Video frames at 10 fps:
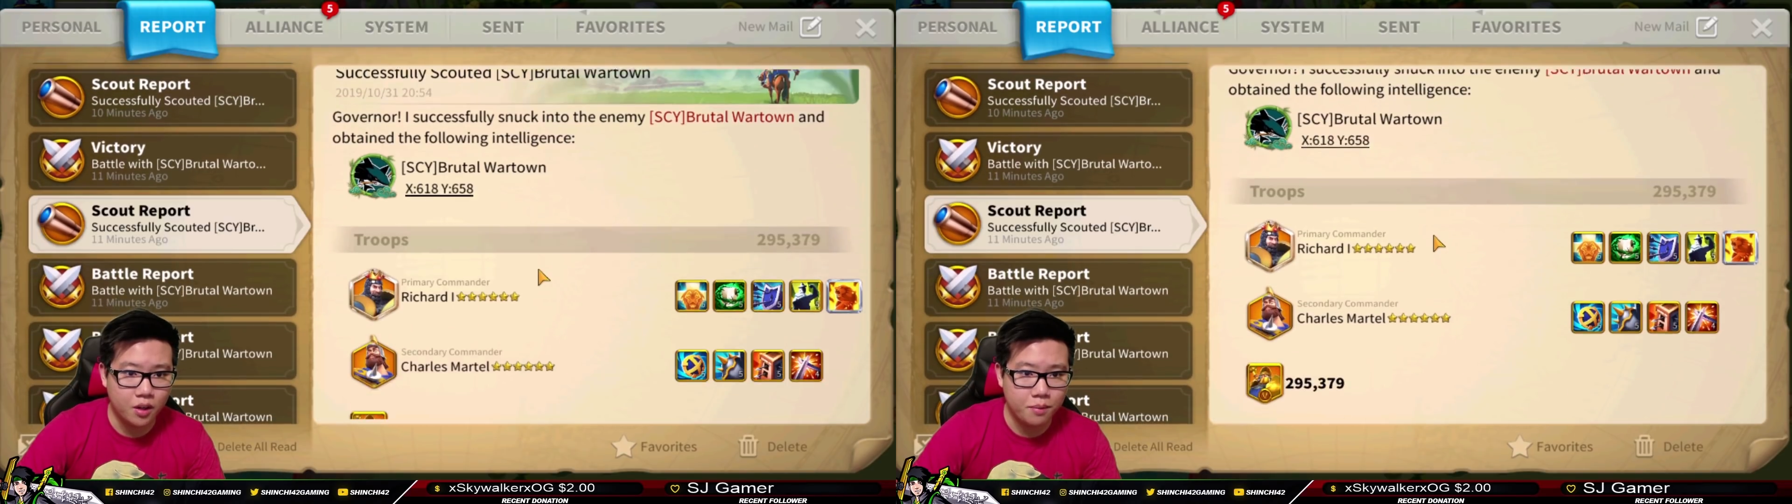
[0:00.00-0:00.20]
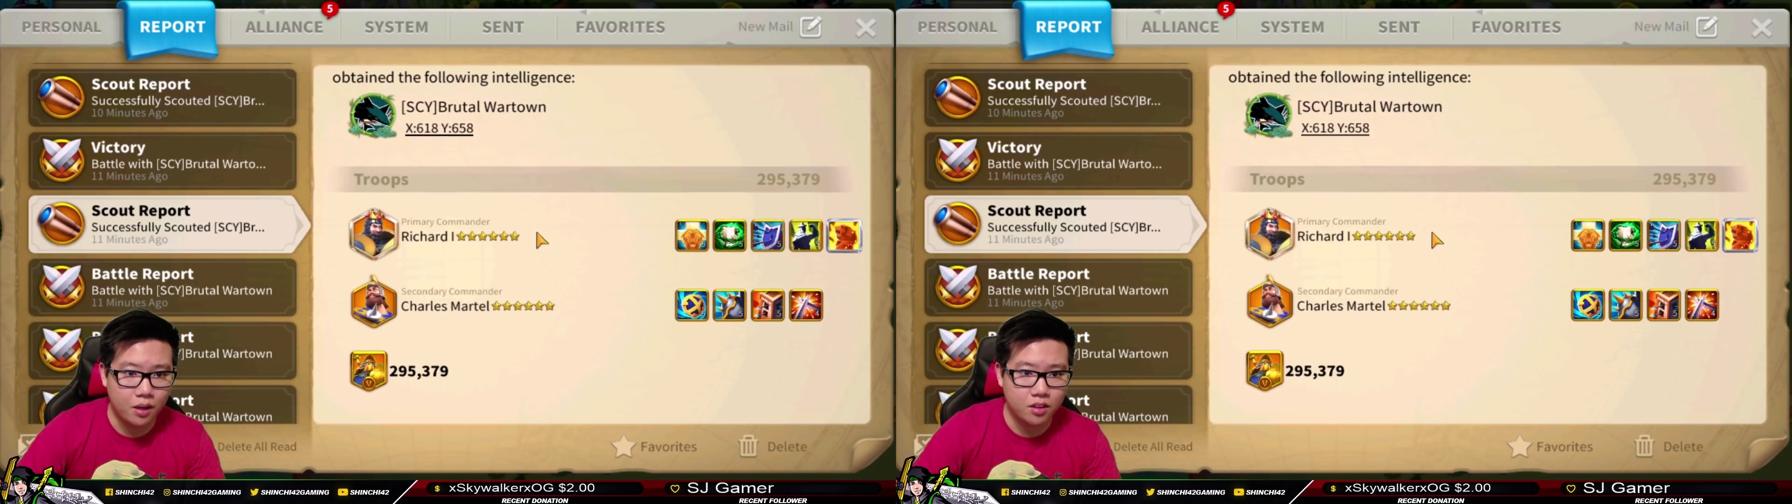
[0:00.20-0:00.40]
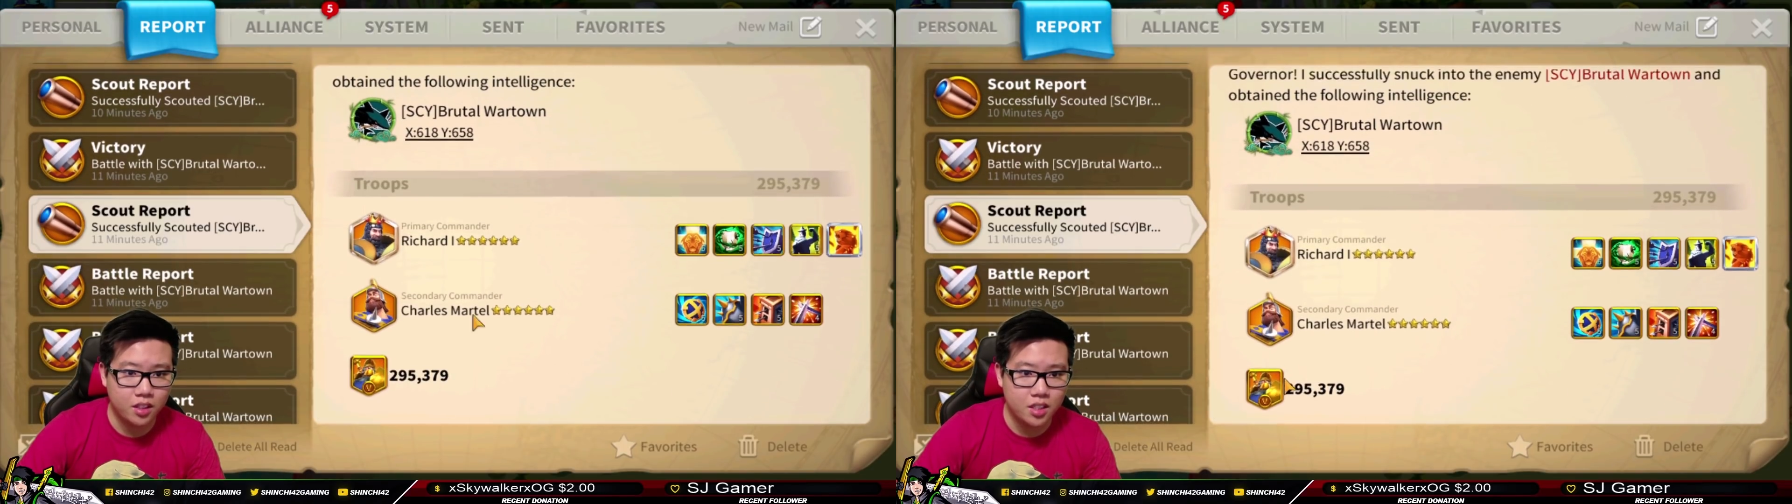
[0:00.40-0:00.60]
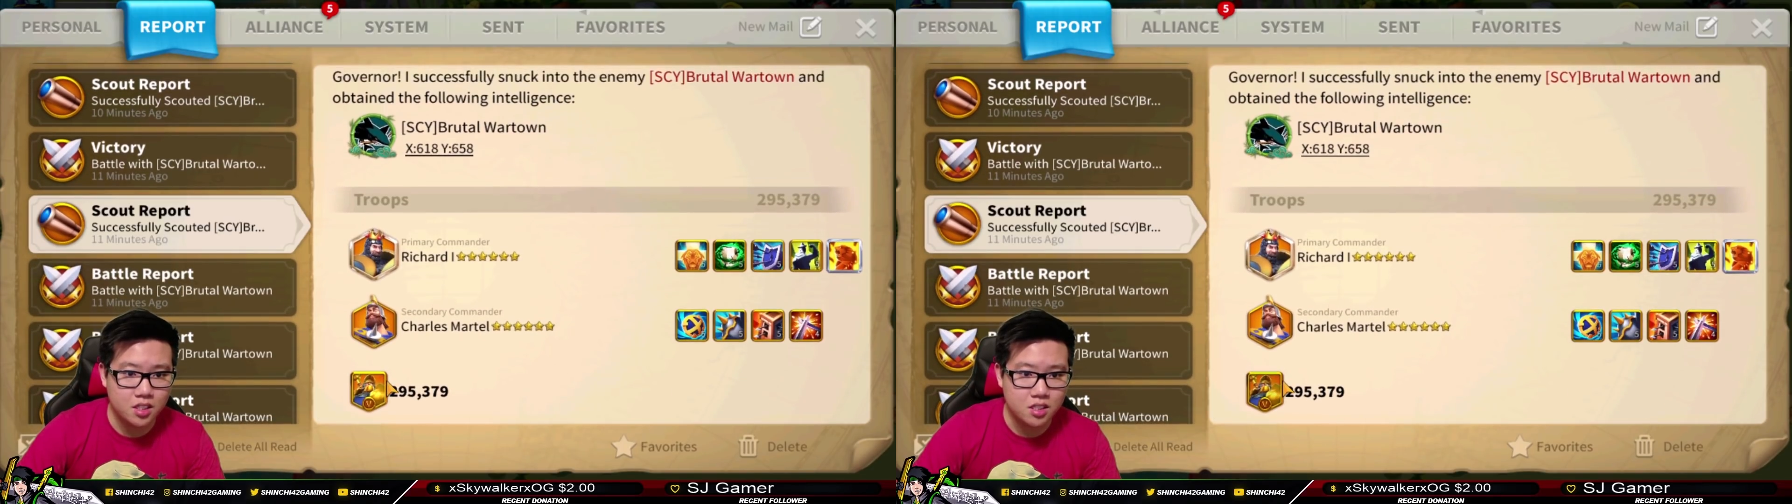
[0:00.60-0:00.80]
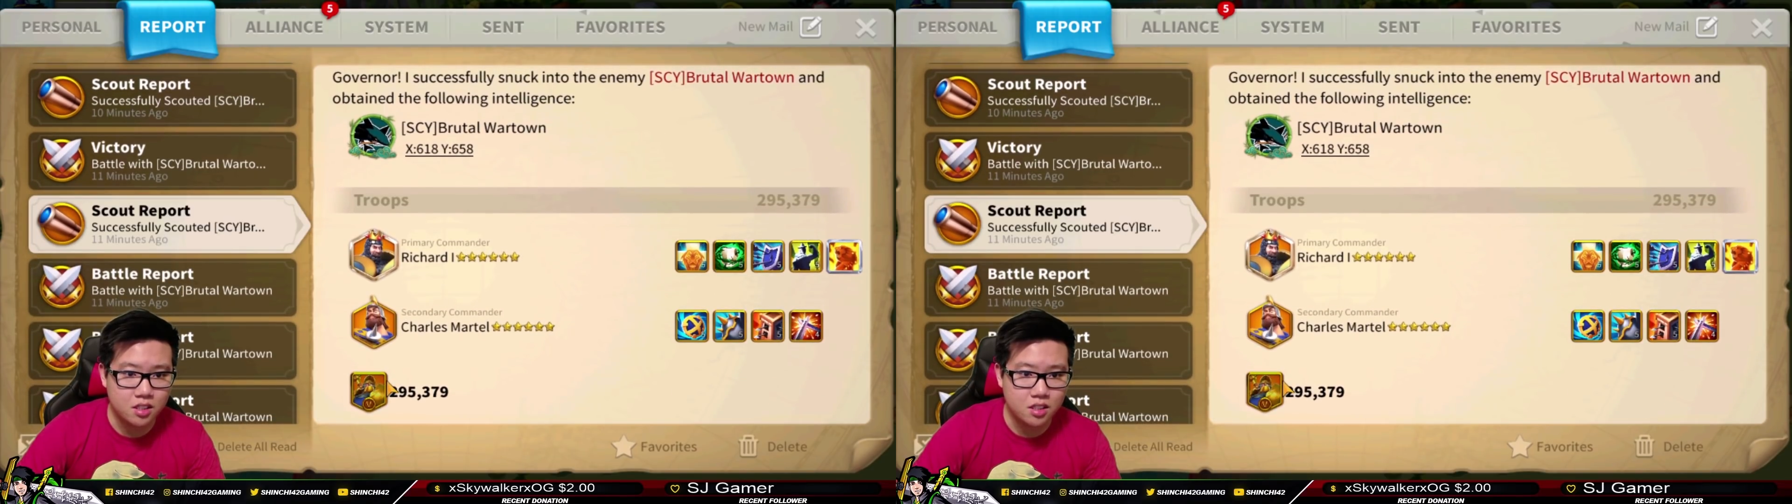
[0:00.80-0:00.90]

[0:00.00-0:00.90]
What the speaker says: about this?